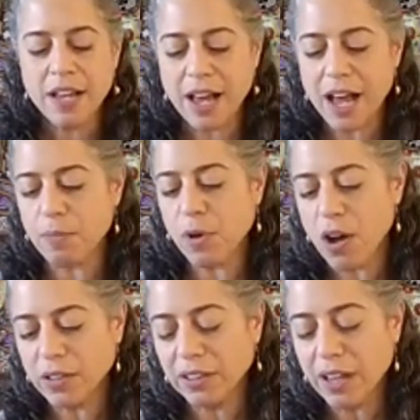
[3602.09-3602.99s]
um,
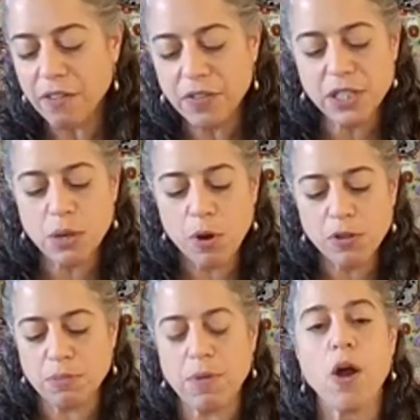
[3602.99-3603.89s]
called "Love is the
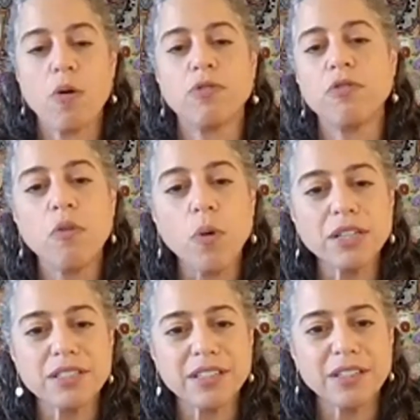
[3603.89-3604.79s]
Most Powerful
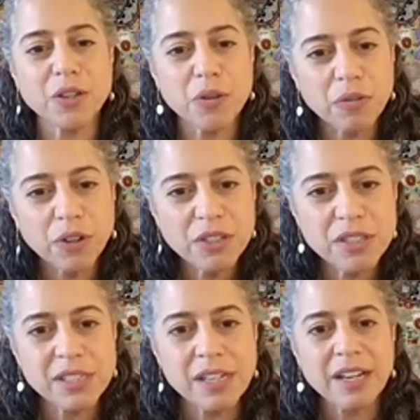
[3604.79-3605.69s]
Force in the
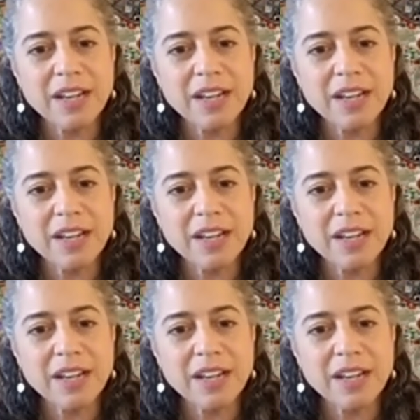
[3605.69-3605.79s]
Universe,"